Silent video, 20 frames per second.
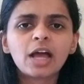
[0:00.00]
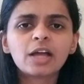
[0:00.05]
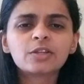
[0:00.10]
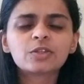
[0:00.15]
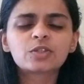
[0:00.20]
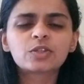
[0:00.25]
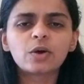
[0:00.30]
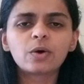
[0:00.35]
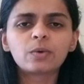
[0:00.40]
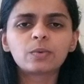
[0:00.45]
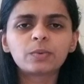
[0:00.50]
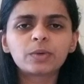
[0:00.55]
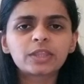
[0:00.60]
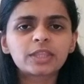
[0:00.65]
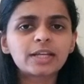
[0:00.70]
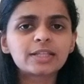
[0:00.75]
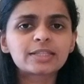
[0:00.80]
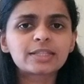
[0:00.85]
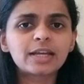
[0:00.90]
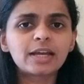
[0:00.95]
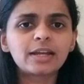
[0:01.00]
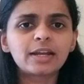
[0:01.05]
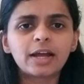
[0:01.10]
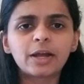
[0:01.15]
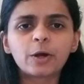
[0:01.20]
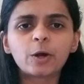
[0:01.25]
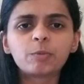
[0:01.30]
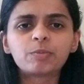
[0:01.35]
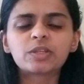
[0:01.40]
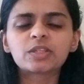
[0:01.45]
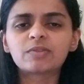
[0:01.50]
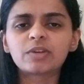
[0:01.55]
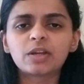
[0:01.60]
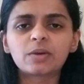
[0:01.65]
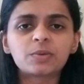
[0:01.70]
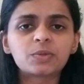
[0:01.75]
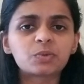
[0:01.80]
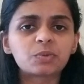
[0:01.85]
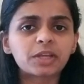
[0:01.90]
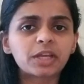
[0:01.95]
So with that said, I hope this video
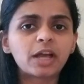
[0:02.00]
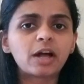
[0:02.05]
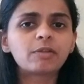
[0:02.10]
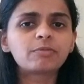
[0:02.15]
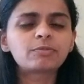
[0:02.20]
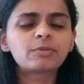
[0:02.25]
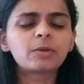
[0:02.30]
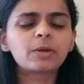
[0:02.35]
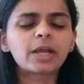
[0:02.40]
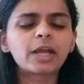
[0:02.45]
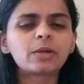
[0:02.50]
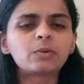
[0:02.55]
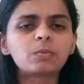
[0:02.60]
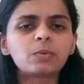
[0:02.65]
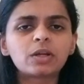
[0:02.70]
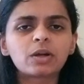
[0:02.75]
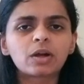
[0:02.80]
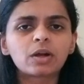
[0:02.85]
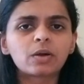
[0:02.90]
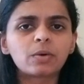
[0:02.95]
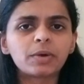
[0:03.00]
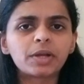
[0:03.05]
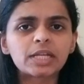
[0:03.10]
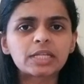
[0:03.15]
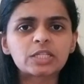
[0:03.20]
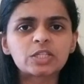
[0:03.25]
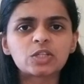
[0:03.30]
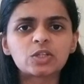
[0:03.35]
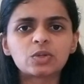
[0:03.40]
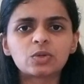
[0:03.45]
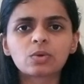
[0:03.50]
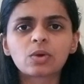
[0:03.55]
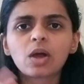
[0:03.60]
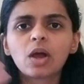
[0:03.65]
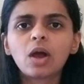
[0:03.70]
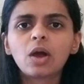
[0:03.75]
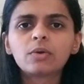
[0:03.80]
was really helpful and we are going to